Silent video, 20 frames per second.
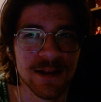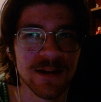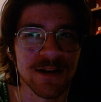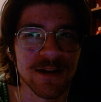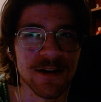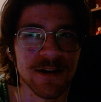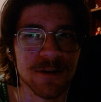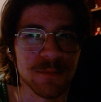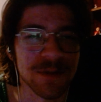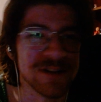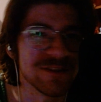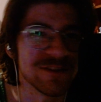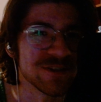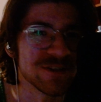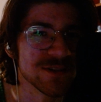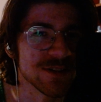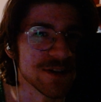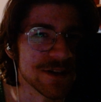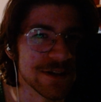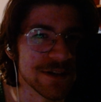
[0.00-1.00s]
But it's
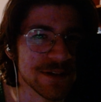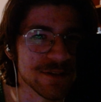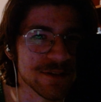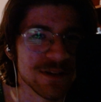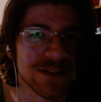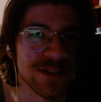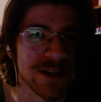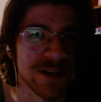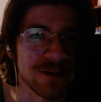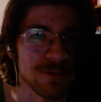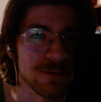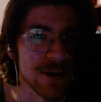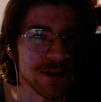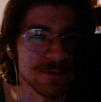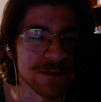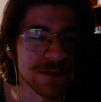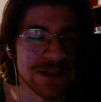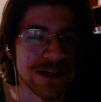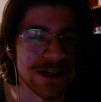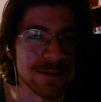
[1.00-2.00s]
just like it's like
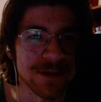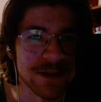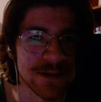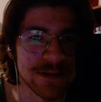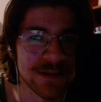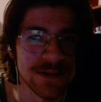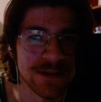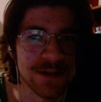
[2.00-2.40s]
random topics.